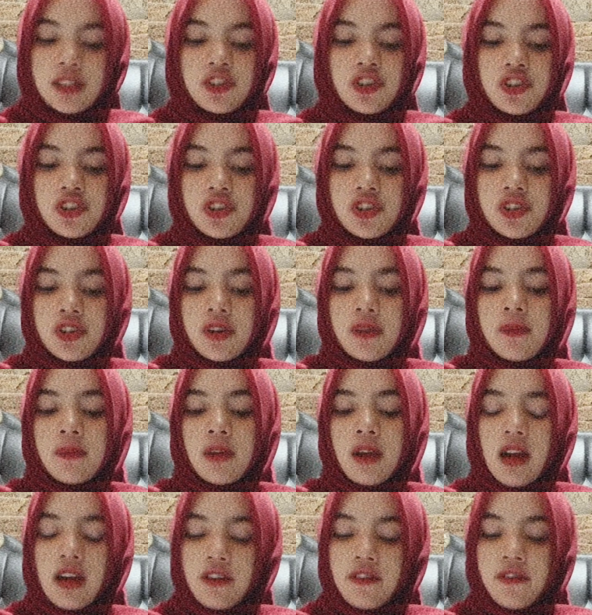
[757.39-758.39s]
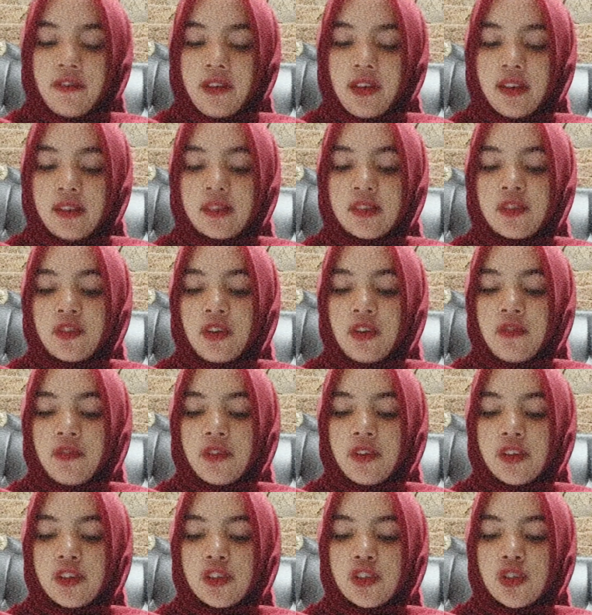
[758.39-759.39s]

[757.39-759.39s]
the term confix refers